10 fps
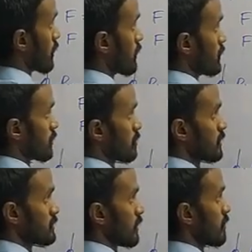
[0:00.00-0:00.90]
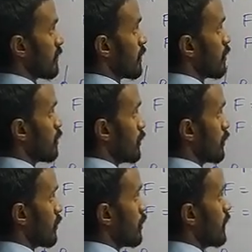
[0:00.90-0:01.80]
over R ratio, I'm considering 1
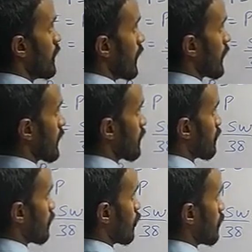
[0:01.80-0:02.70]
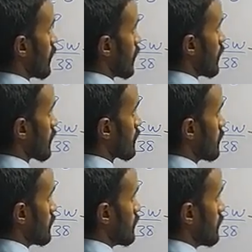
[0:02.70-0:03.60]
over 2. I get F over
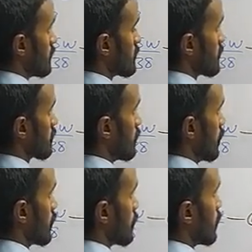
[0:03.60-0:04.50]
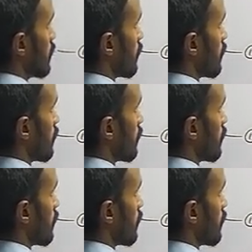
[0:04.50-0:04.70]
R is equal